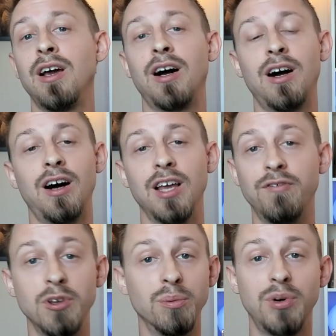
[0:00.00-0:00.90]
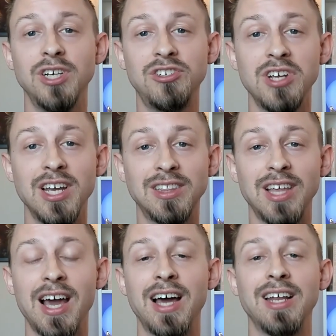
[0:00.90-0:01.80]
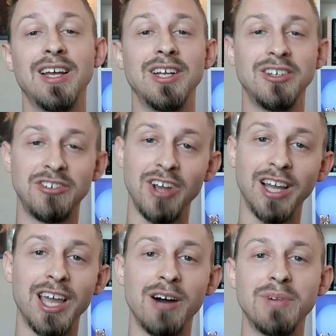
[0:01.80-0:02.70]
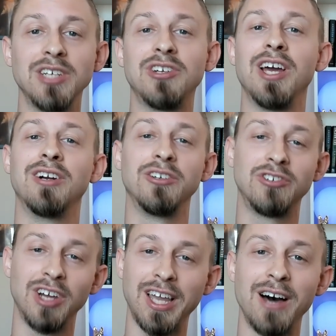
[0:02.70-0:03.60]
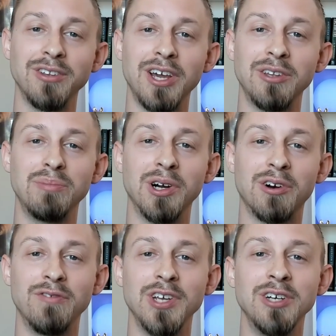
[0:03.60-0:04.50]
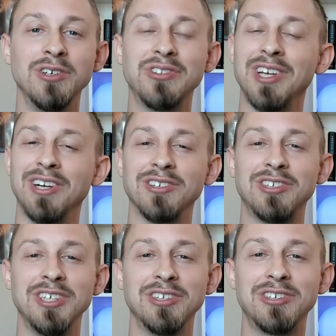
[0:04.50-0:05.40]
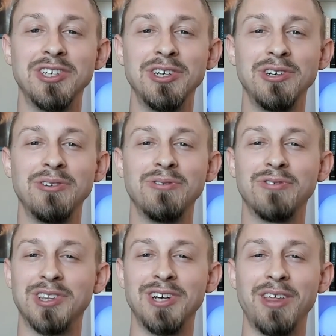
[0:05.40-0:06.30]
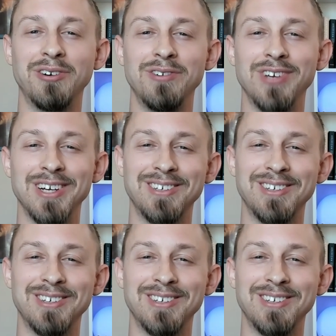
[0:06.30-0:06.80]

If you appreciate that, check out my channel, check out the other book reviews, and I'll see you soon with another review.